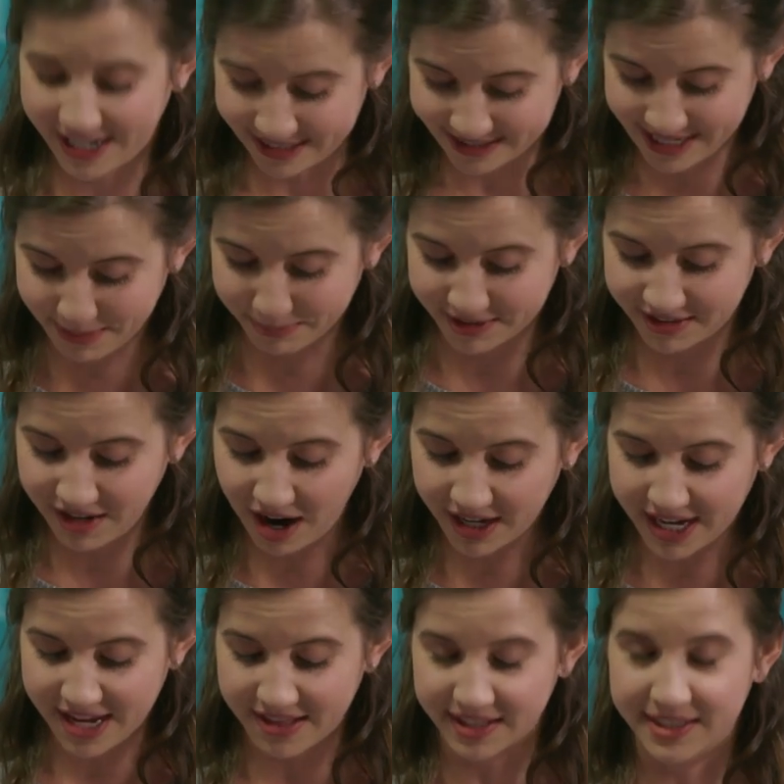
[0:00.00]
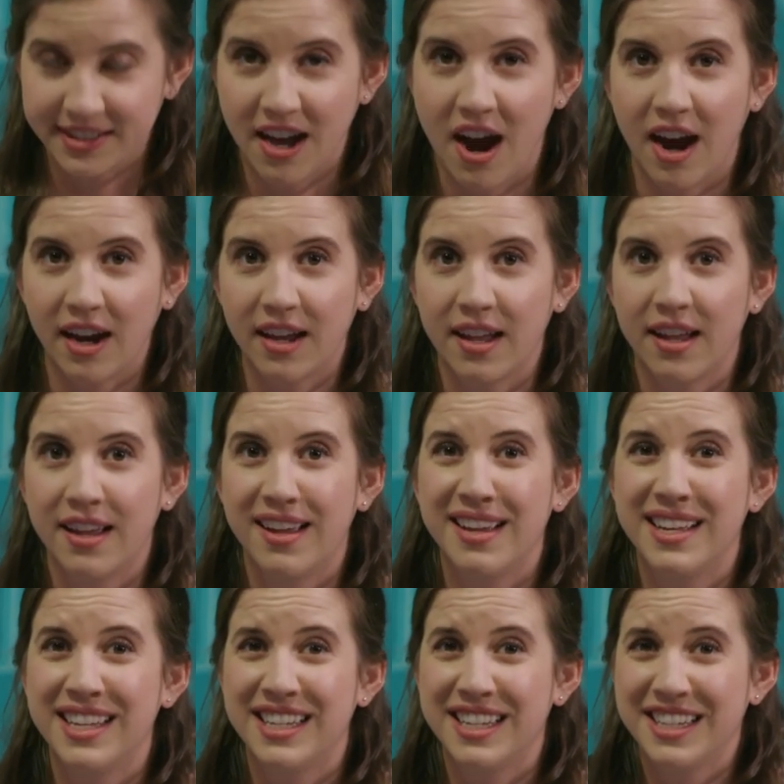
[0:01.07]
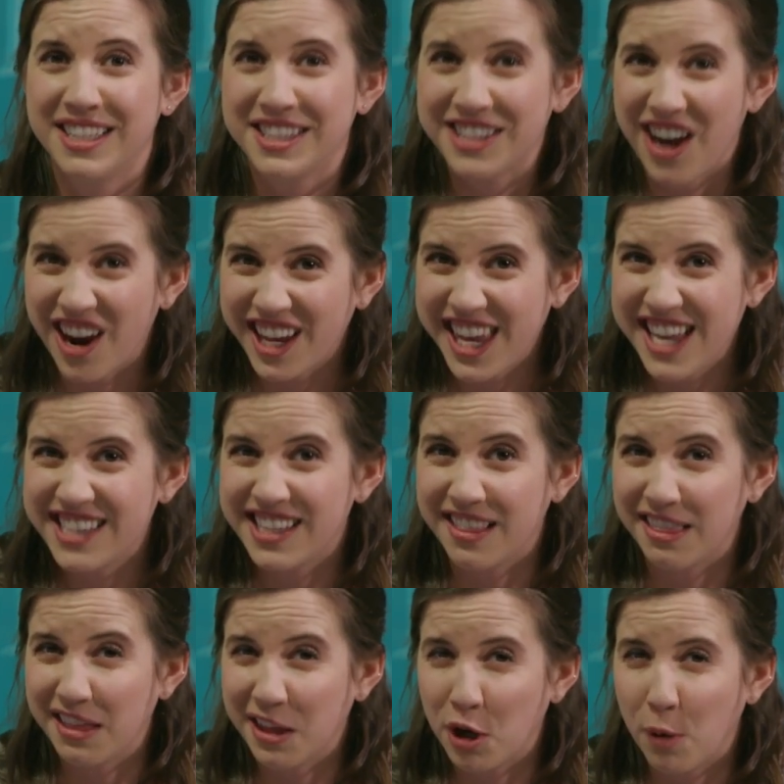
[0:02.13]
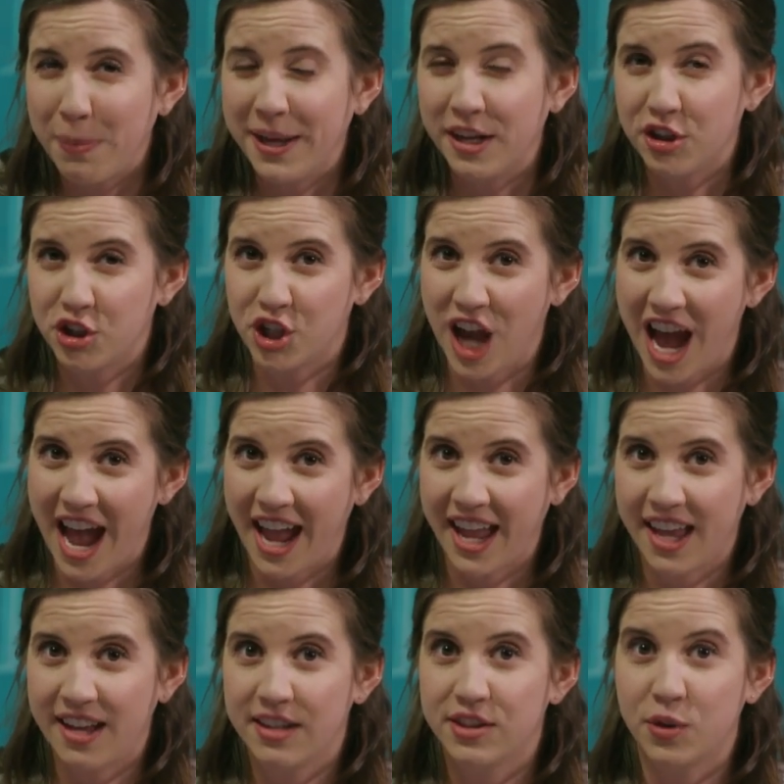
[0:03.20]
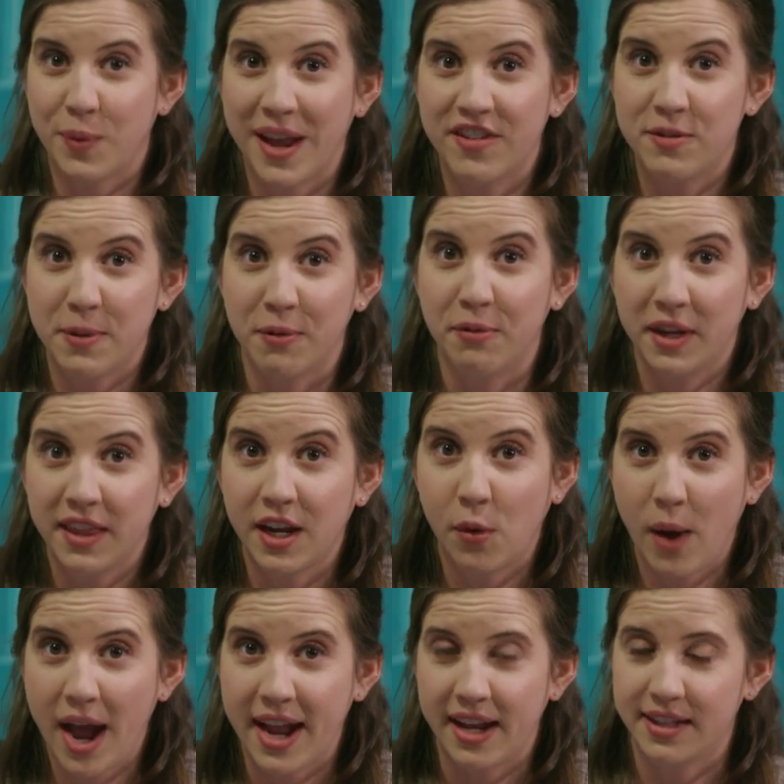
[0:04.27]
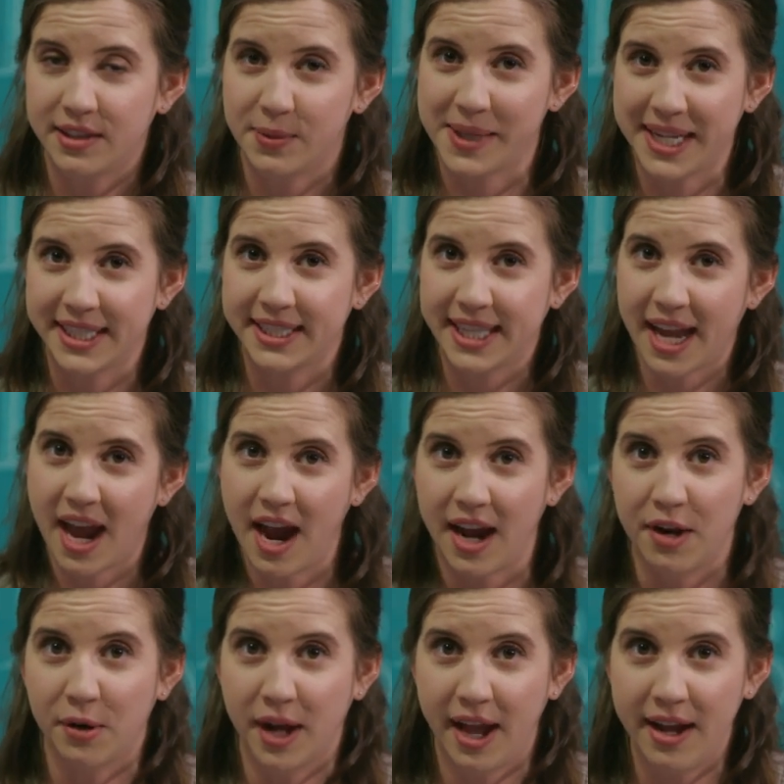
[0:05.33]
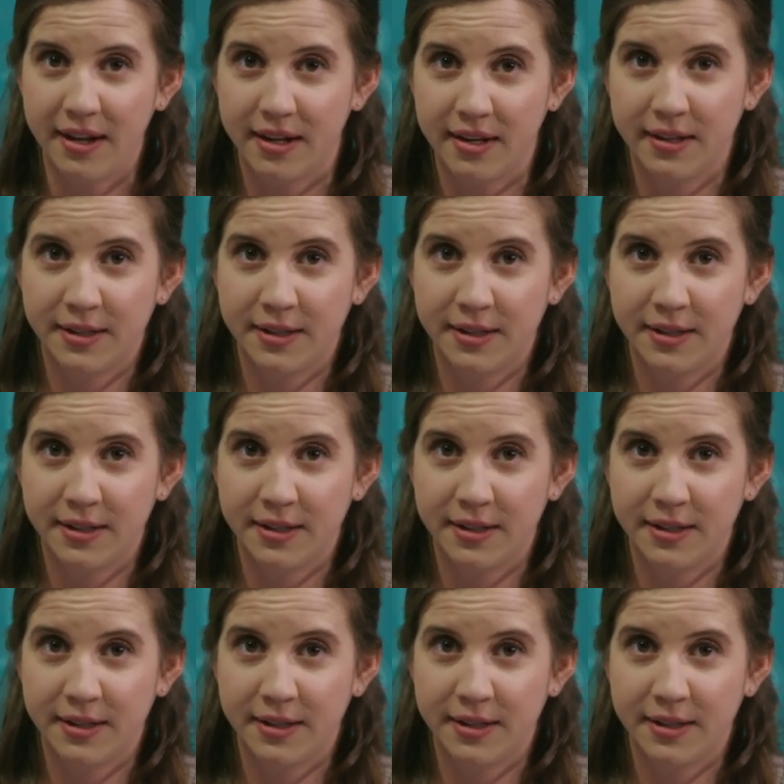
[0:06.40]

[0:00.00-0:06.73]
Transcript: is named Saki the sock. Saki's a little bit shy, so we have to be really quiet so he can say hi, okay?